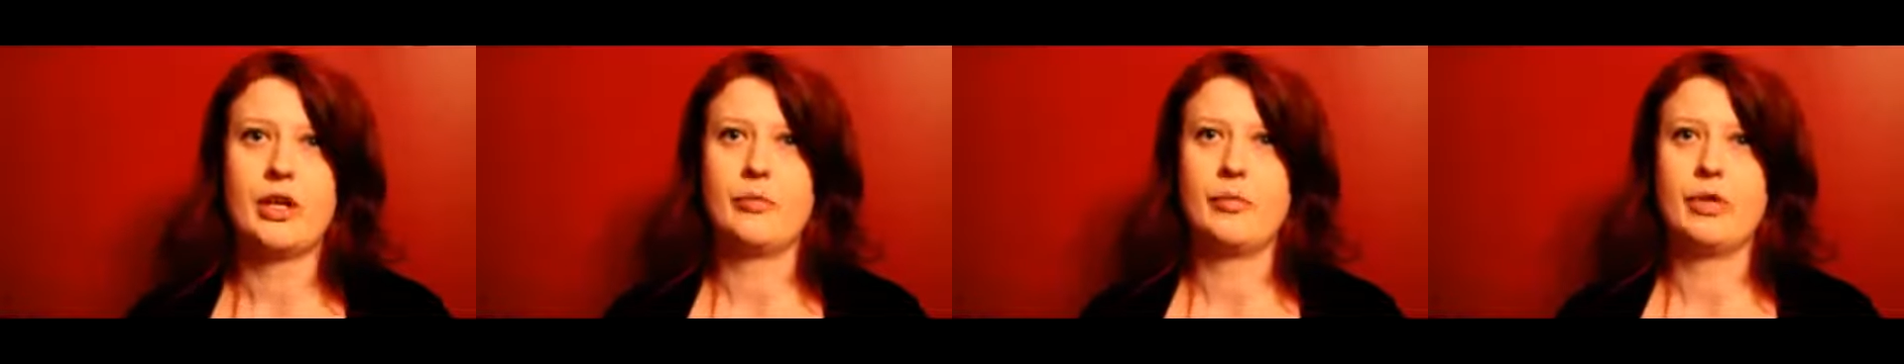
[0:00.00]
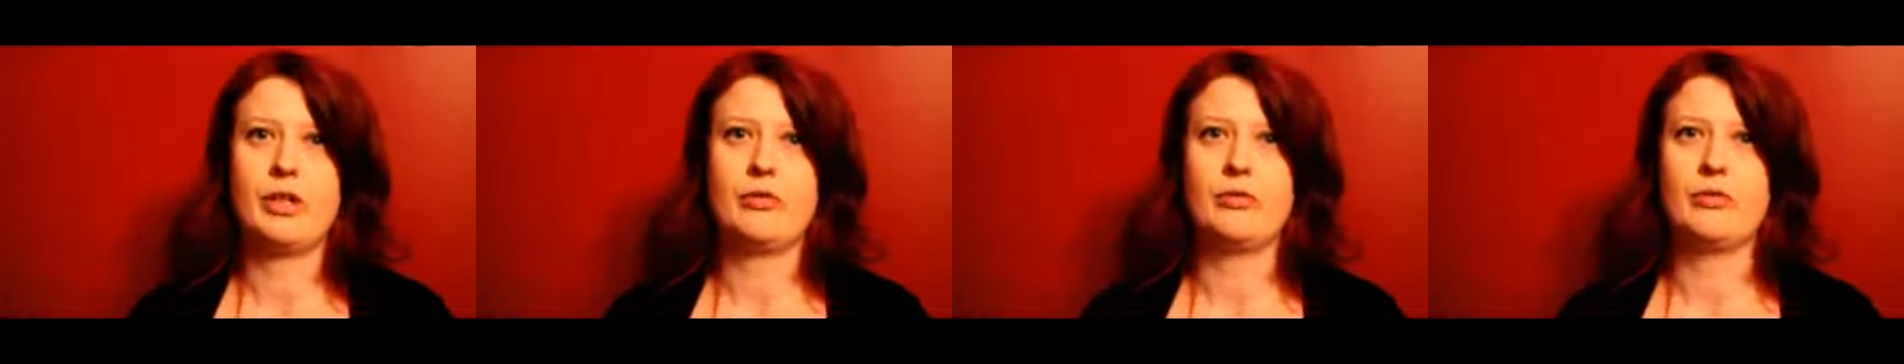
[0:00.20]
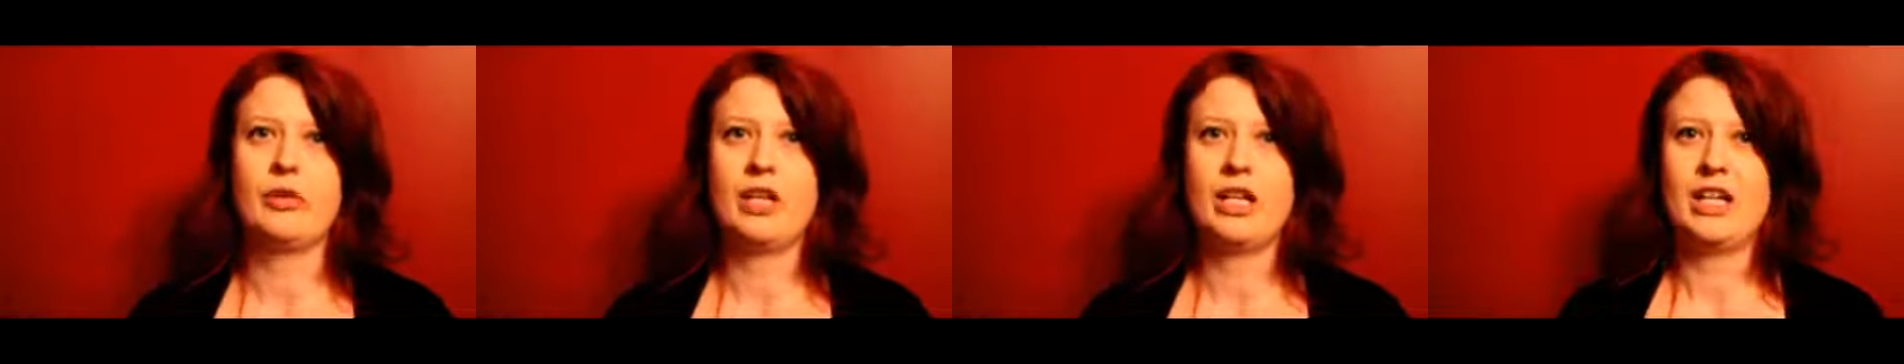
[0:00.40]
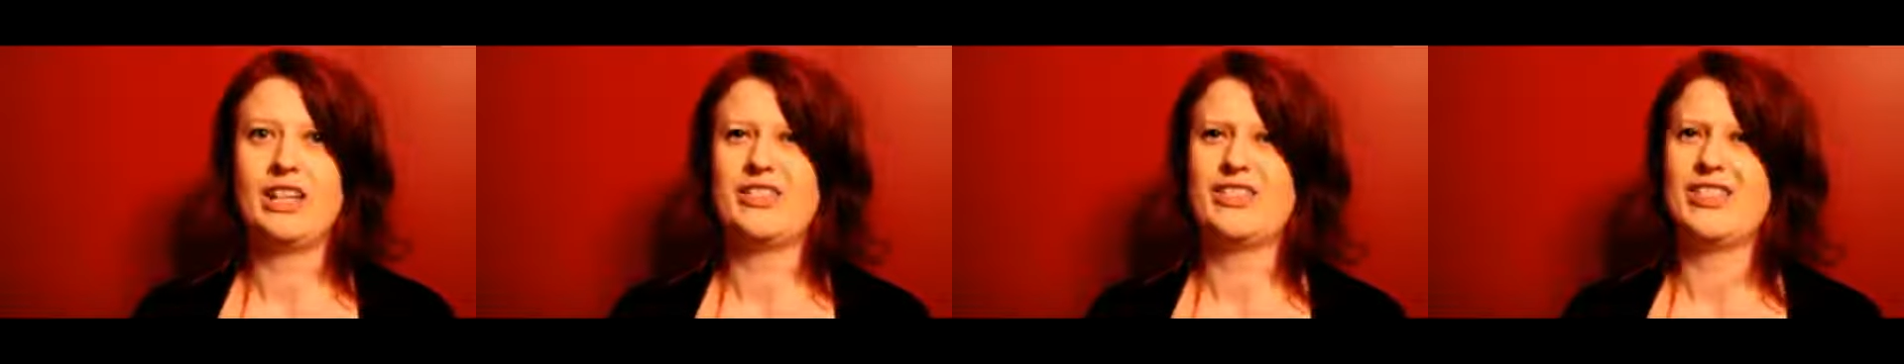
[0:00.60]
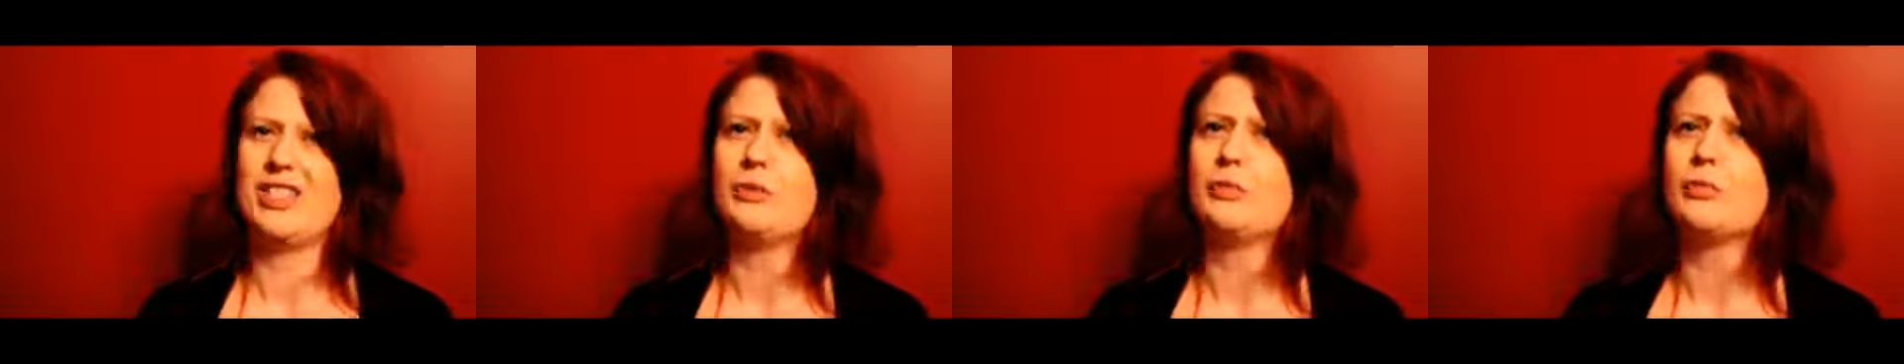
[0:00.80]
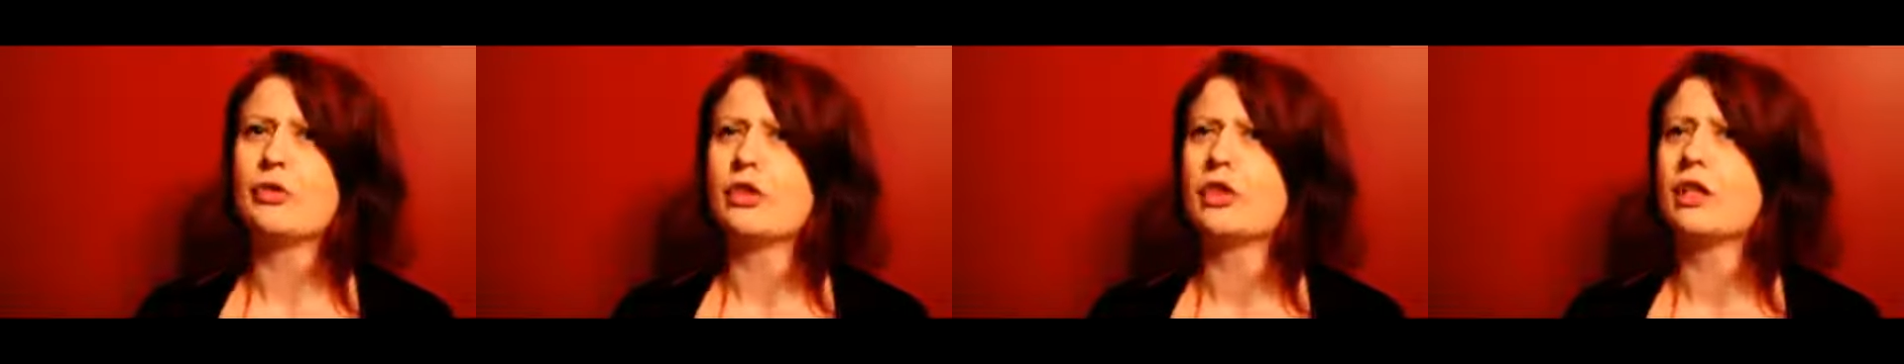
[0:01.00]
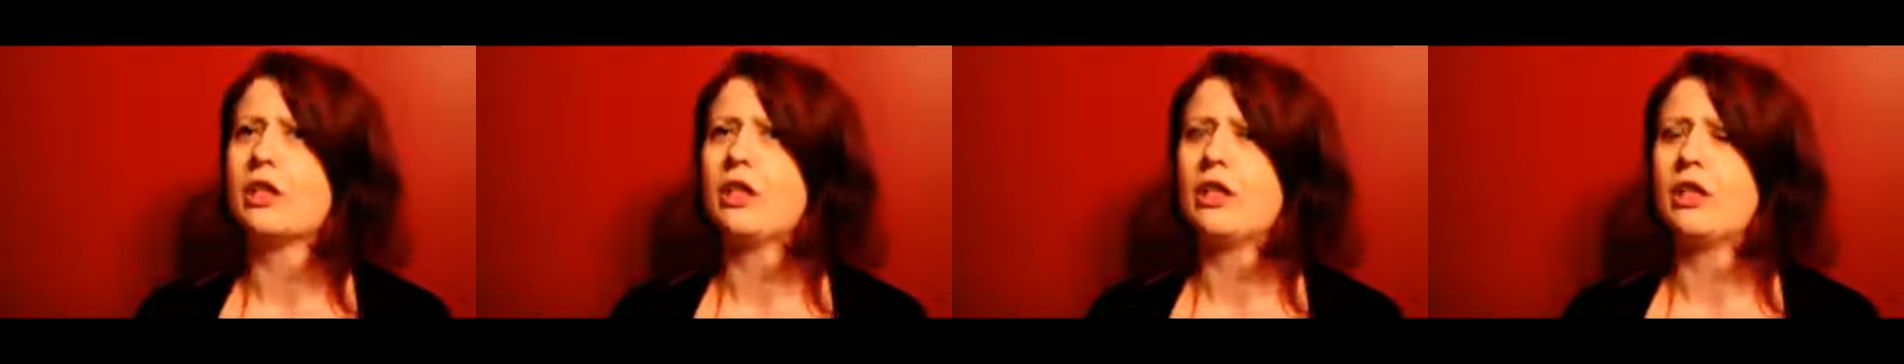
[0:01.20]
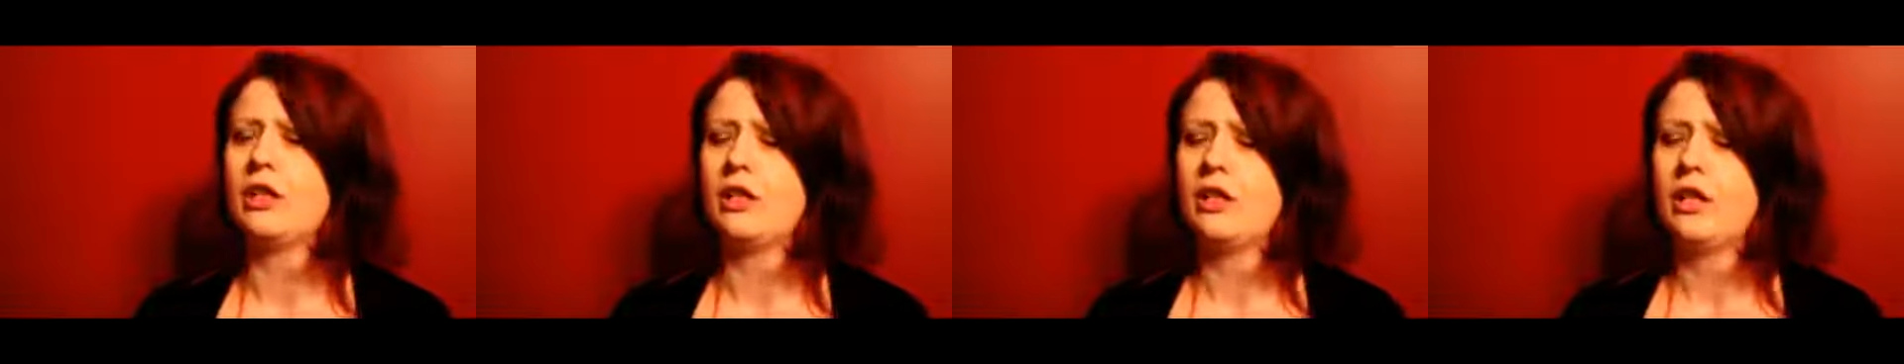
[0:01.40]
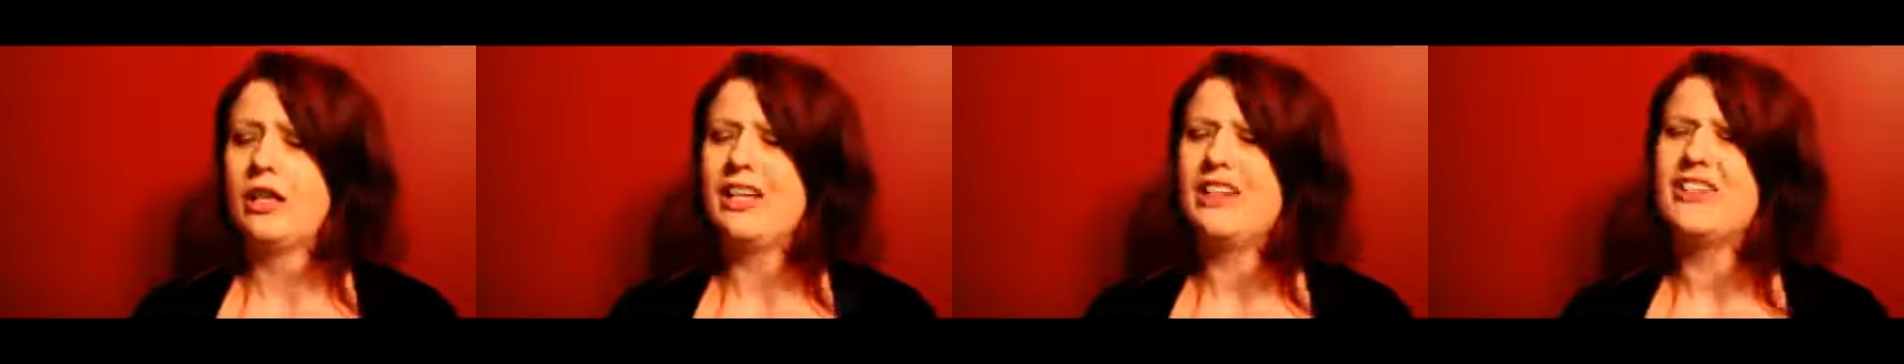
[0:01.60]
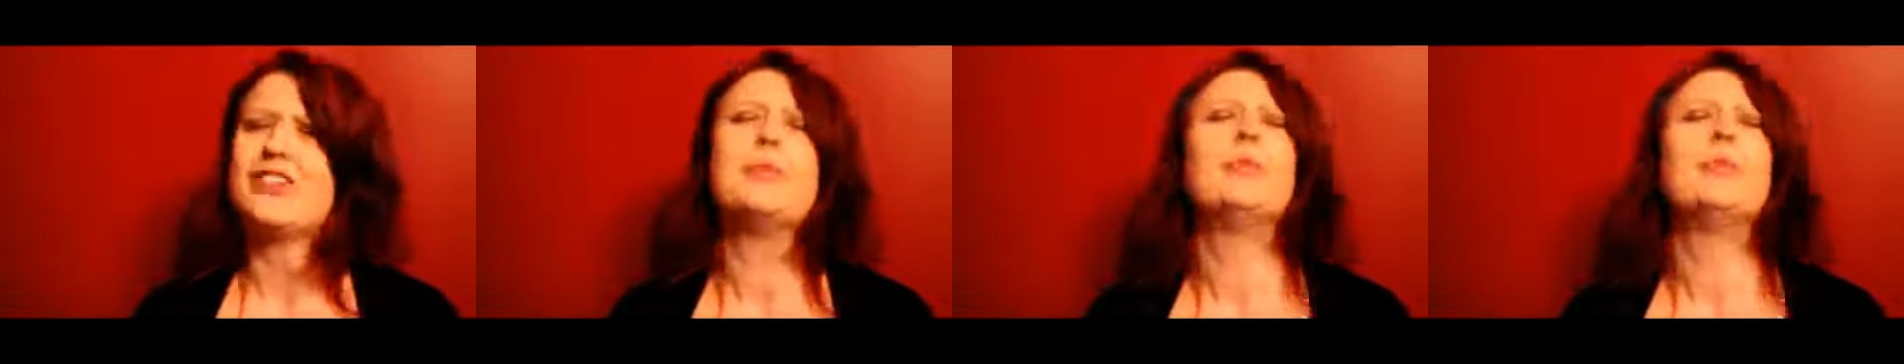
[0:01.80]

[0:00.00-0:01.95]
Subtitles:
I mean, it seems it's